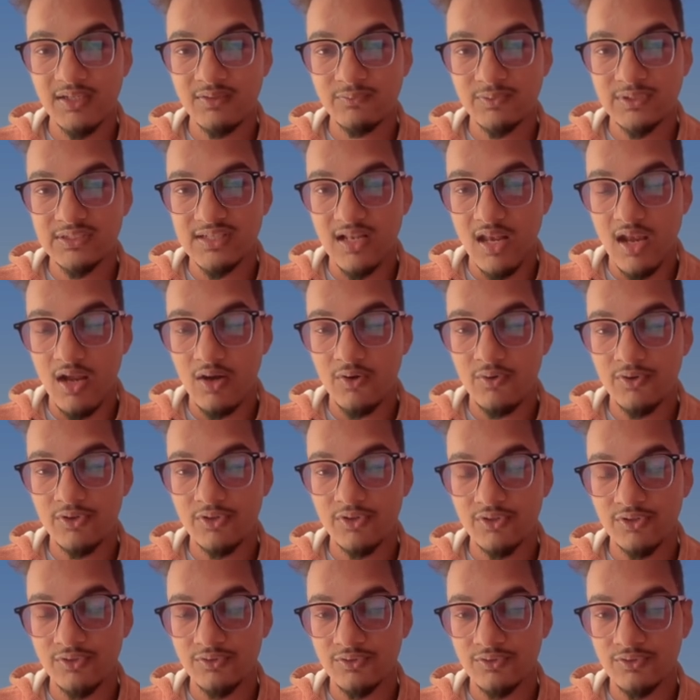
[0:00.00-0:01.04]
which allowed
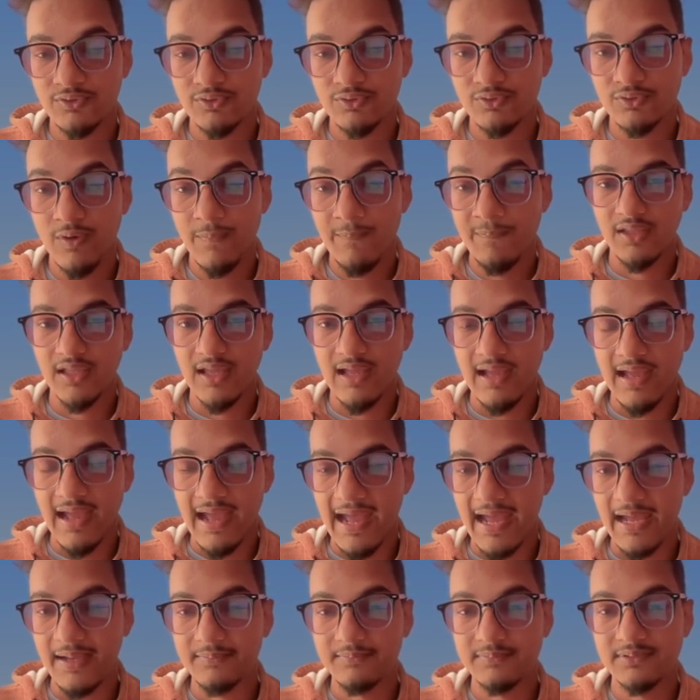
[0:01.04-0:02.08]
you to
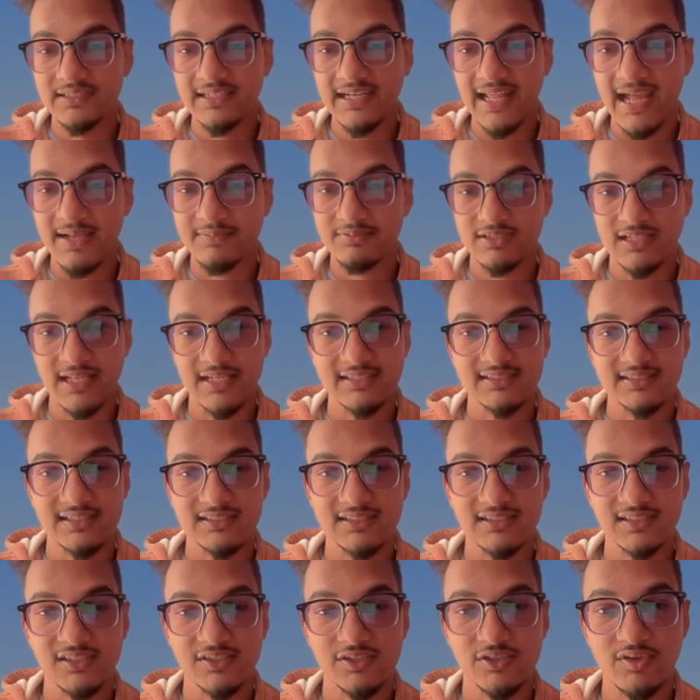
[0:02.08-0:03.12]
have tabs like
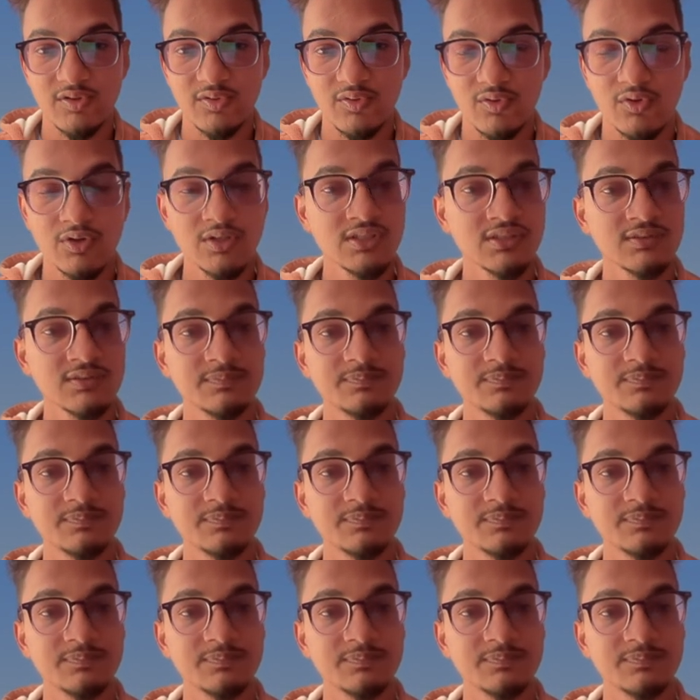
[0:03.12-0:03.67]
section in your notes.